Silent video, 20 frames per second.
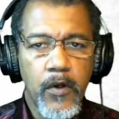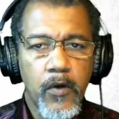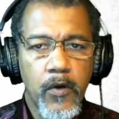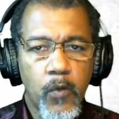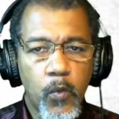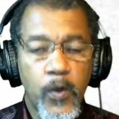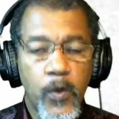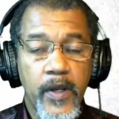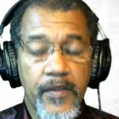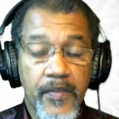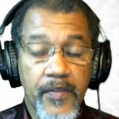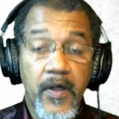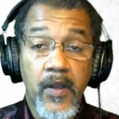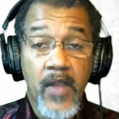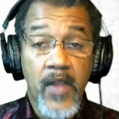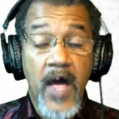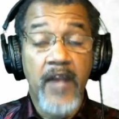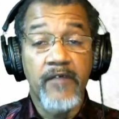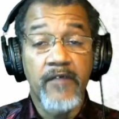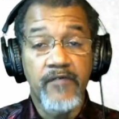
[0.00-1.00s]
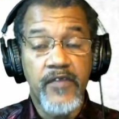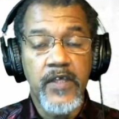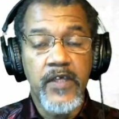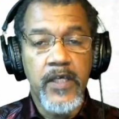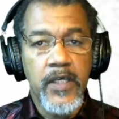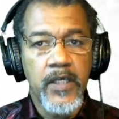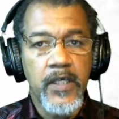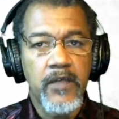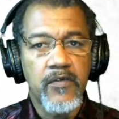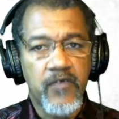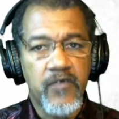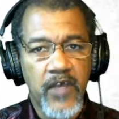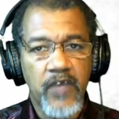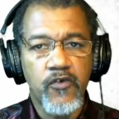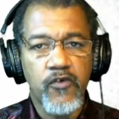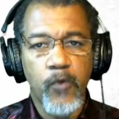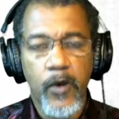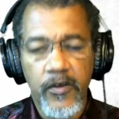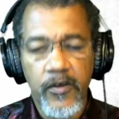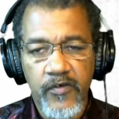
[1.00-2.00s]
with a lot of the
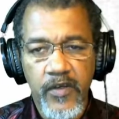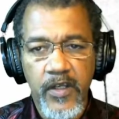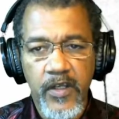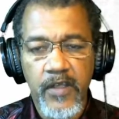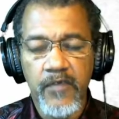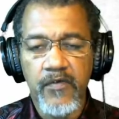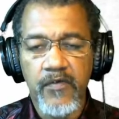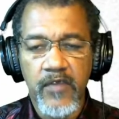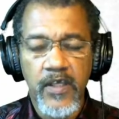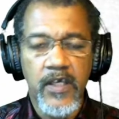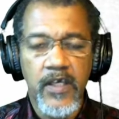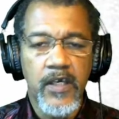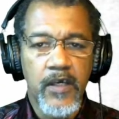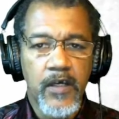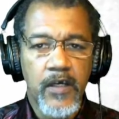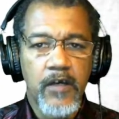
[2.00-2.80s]
sanctuary cities, the